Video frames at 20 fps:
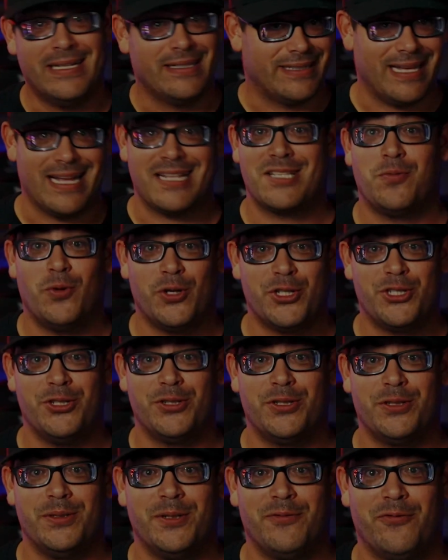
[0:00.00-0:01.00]
That's what you
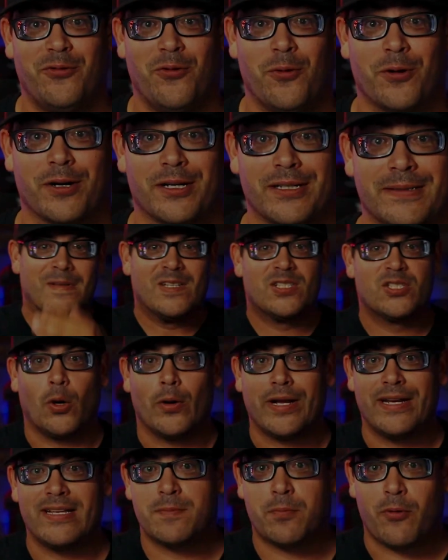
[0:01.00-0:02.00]
could afford. So
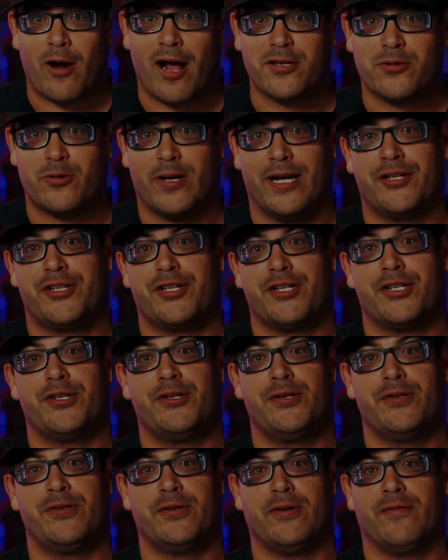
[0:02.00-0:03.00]
in this price range,
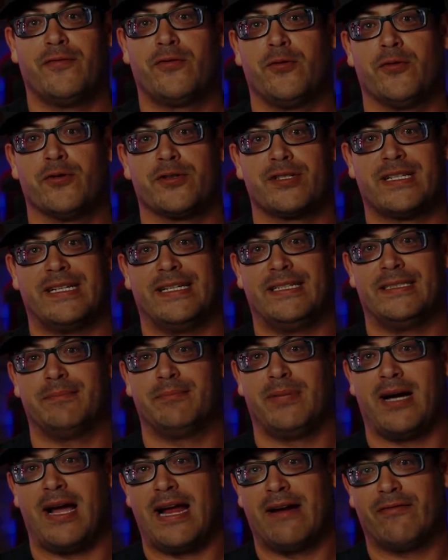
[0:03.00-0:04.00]
you of course can
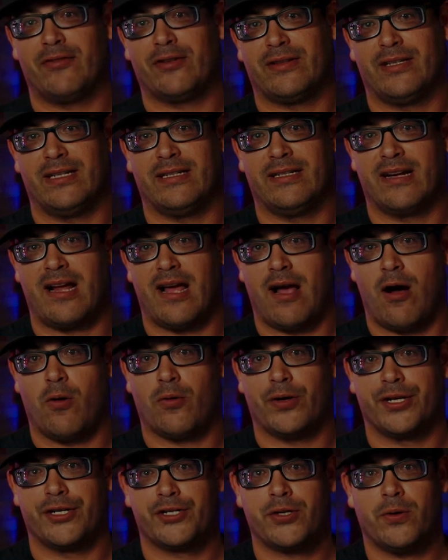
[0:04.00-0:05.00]
buy everything that I
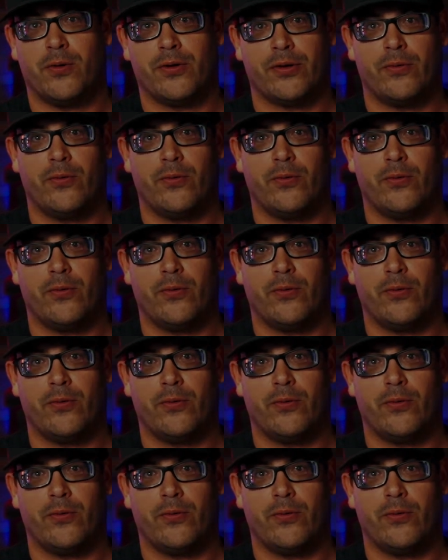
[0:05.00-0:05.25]
already showed,